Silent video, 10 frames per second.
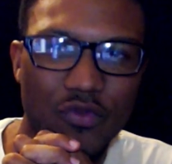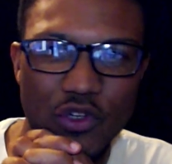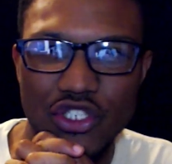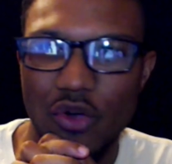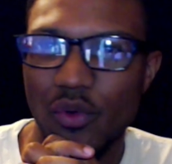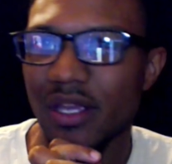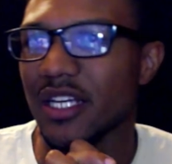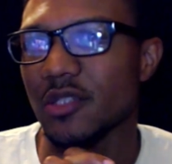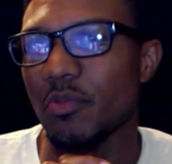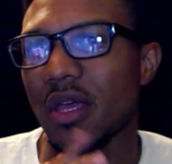for Sony
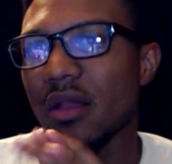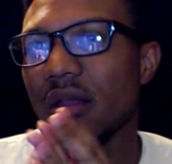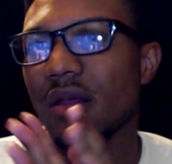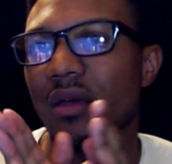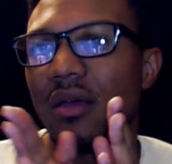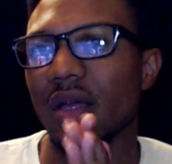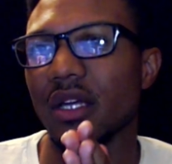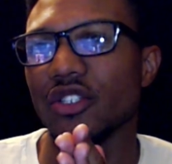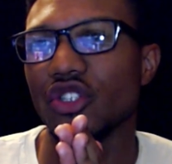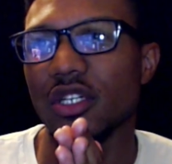has been
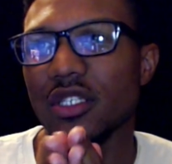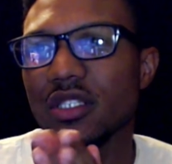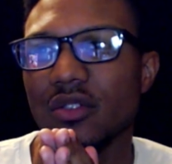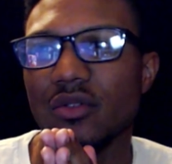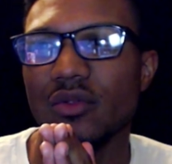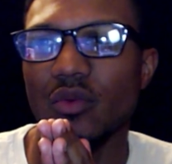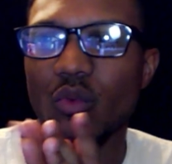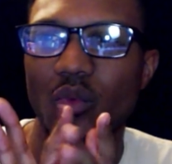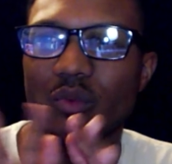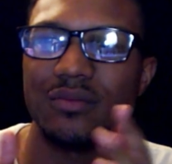is just
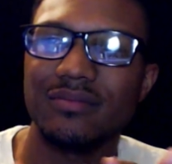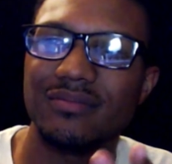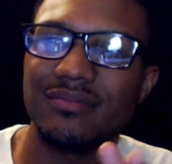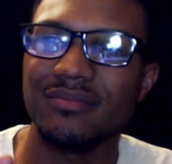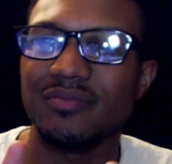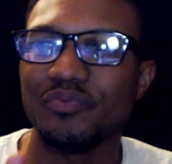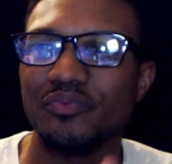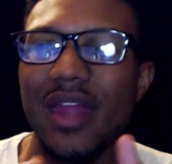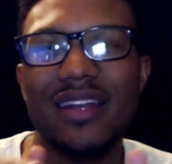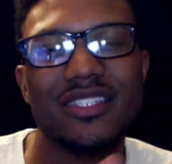
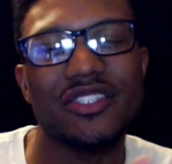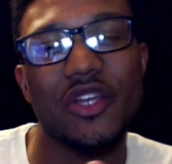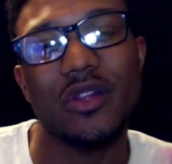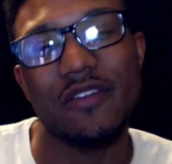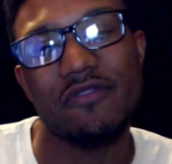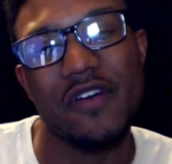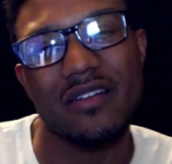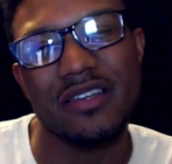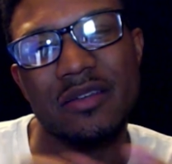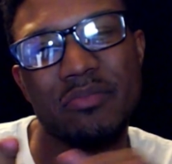not necessarily
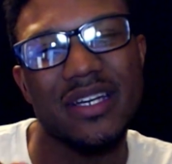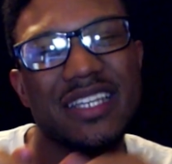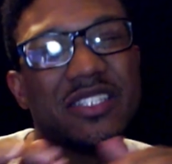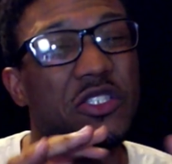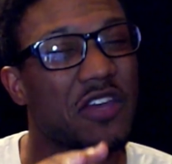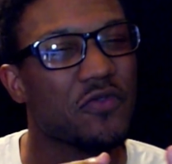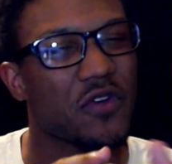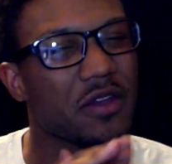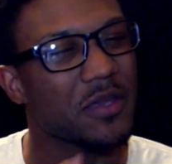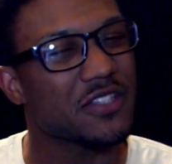funky, but it's
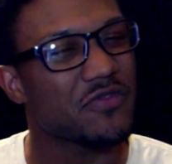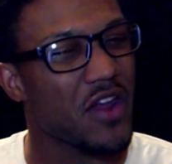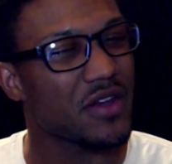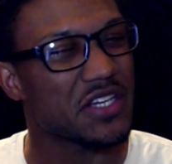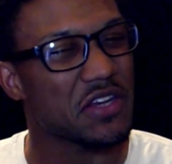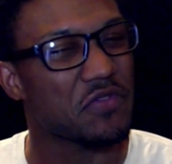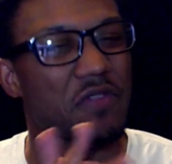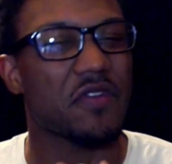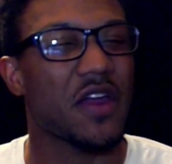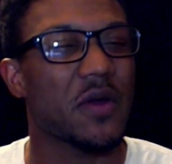different. It's very
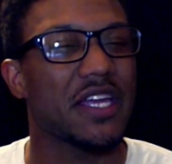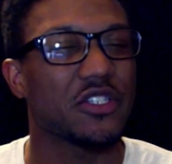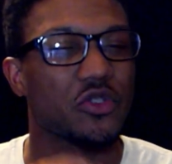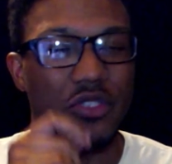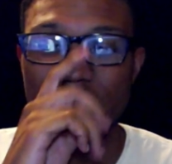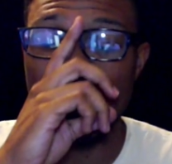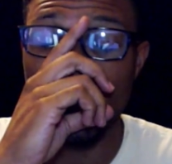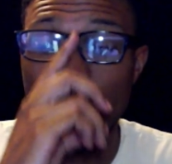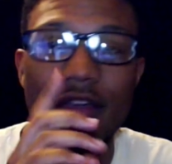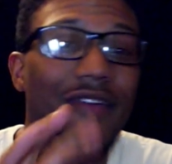different, very interesting,
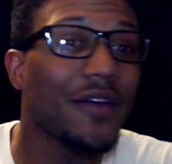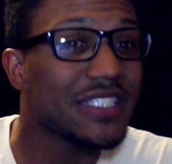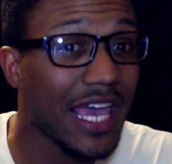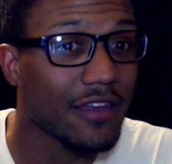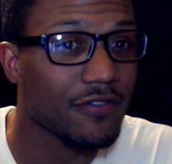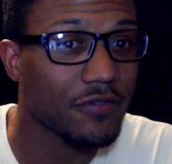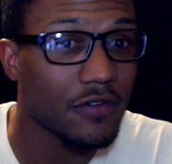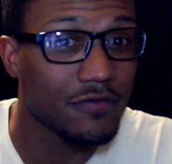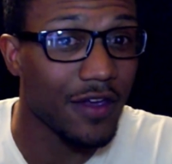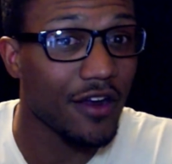very safe,
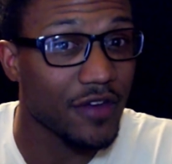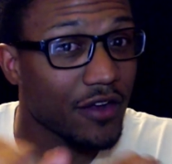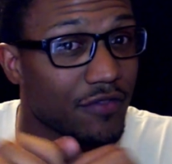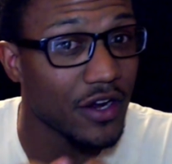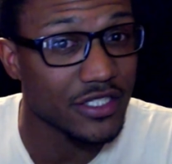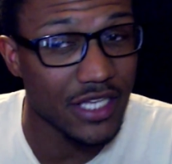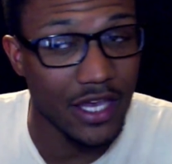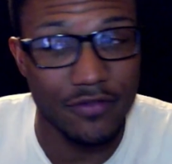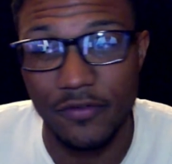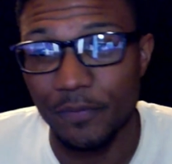very, very, very
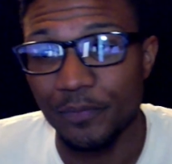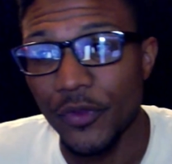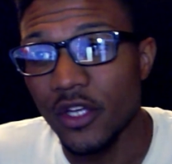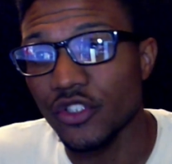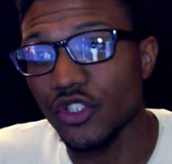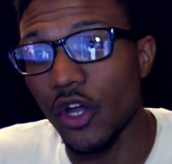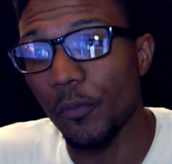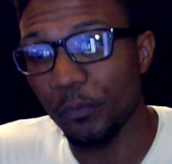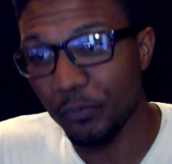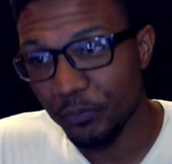safe. So,